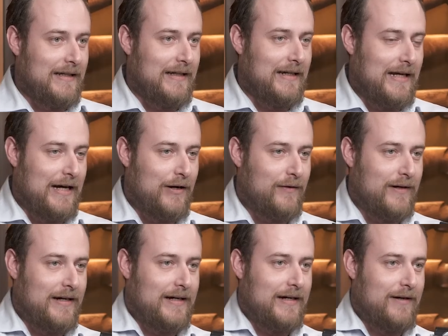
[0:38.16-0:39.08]
in
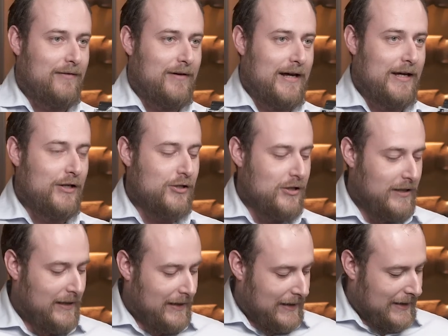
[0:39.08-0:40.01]
our range.
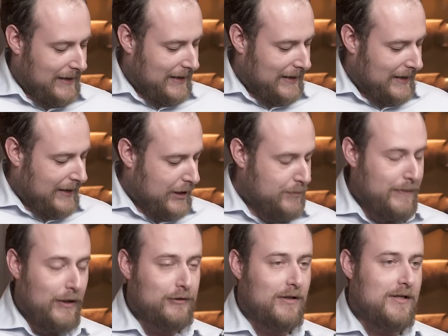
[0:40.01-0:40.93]
It is
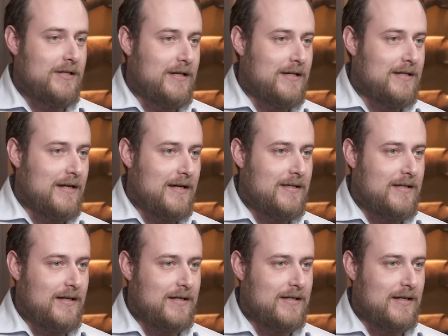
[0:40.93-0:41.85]
built on a
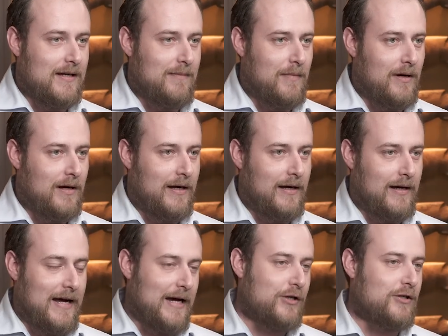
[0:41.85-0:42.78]
686
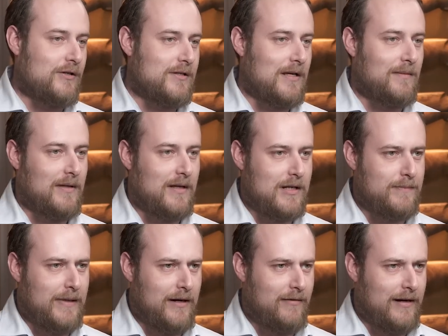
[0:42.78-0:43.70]
action, something that has
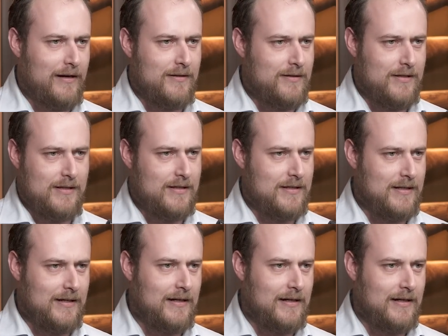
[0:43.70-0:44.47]
been around since